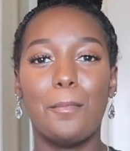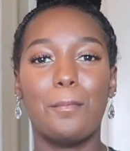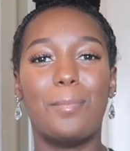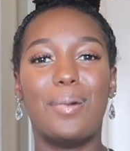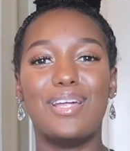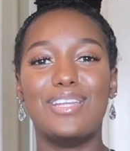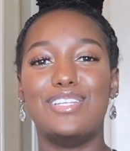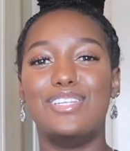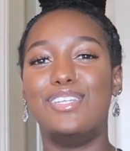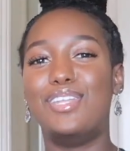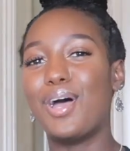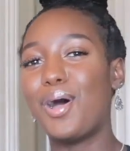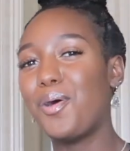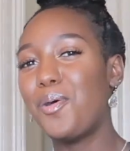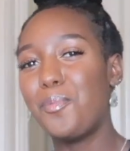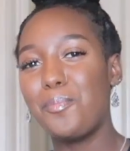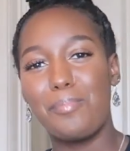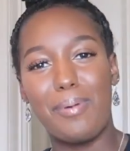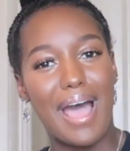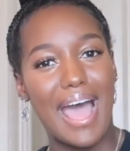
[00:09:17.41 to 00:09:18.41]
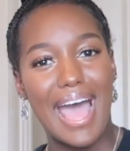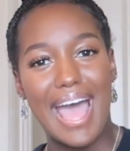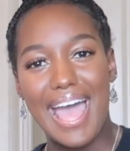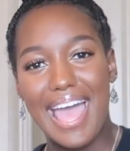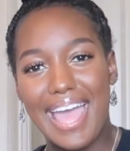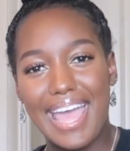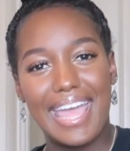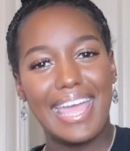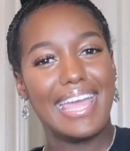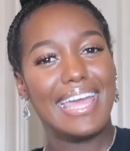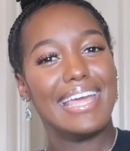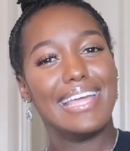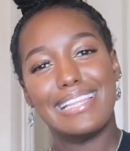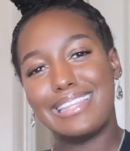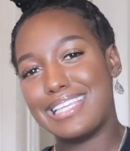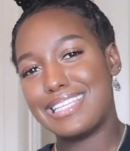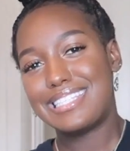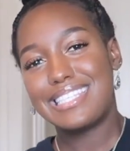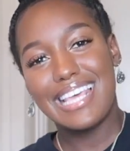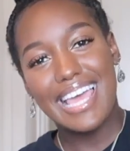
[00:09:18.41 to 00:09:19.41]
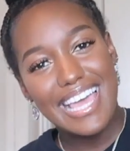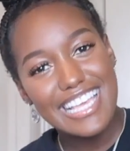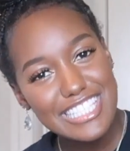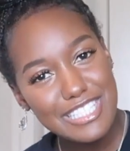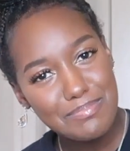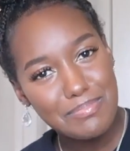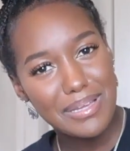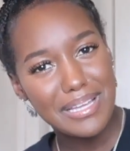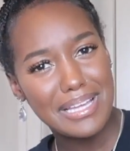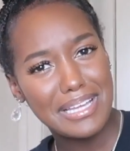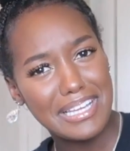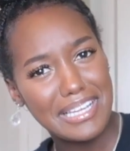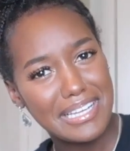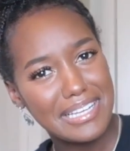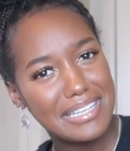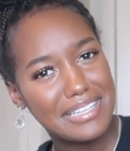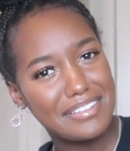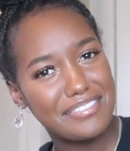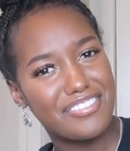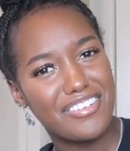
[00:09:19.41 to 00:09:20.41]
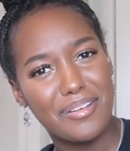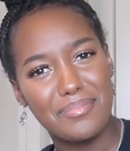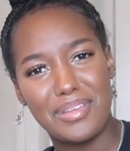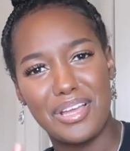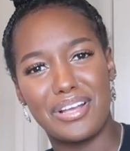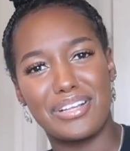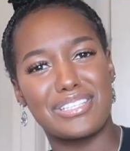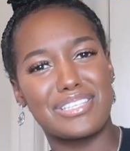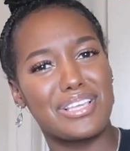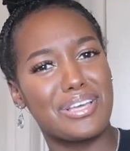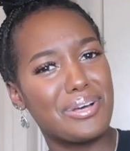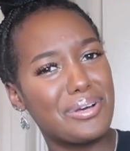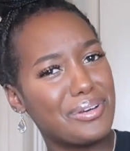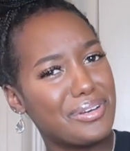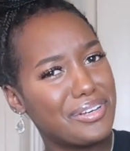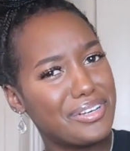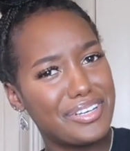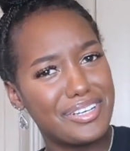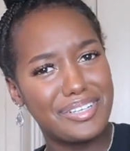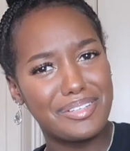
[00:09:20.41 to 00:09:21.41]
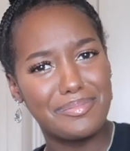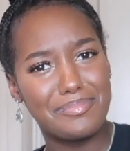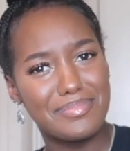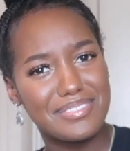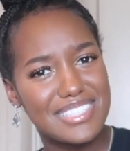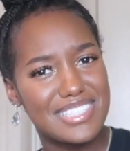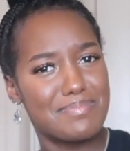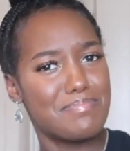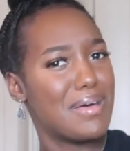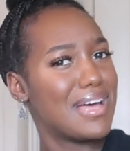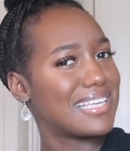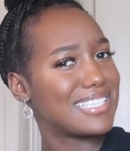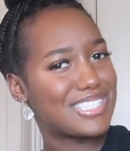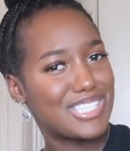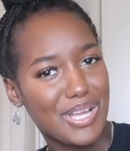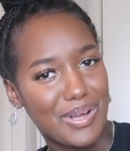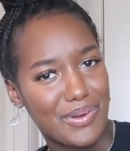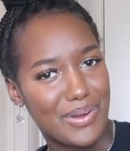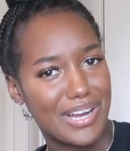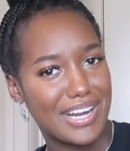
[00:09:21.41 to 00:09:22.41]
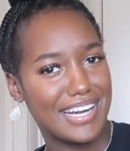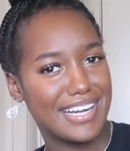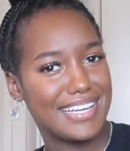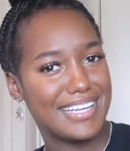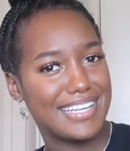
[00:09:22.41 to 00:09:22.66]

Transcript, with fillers: but don't buy the textbook from your school bookstore.